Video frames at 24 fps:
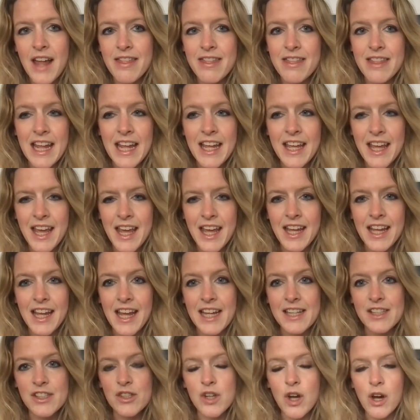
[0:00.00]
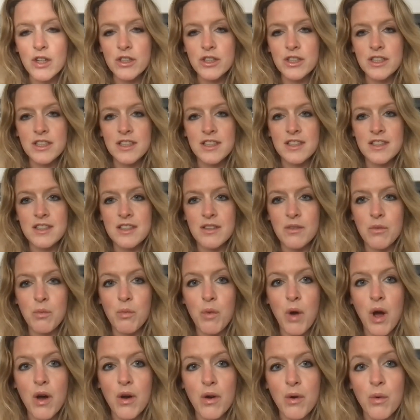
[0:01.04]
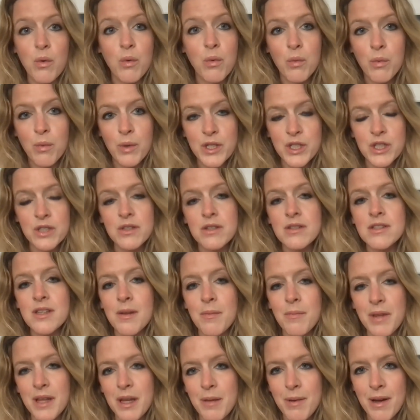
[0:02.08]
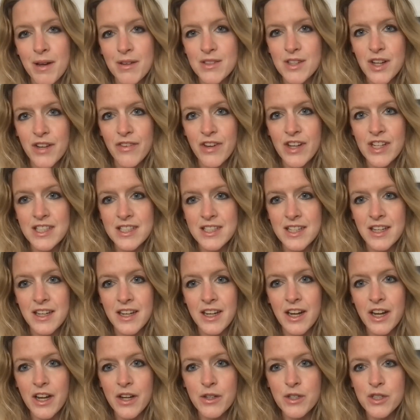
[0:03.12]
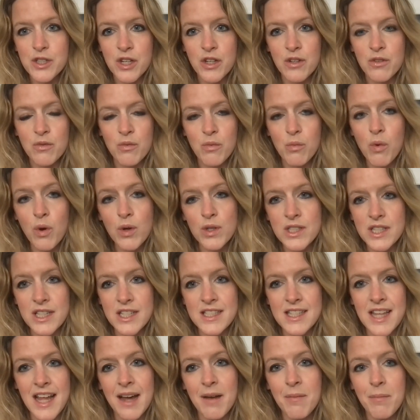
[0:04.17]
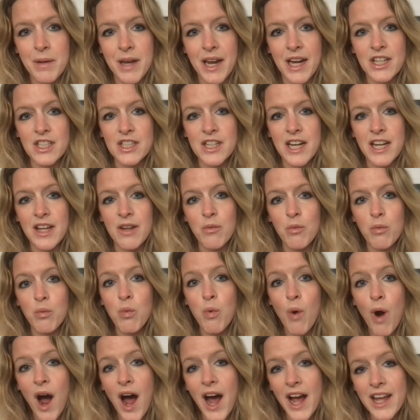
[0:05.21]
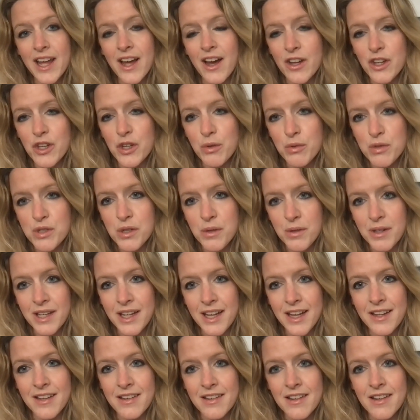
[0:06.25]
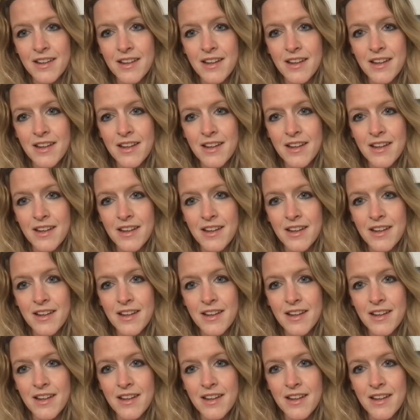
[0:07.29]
Thinking it's not just, oh, we should do something about diversity and inclusion. What is that? But actually, why are you doing it?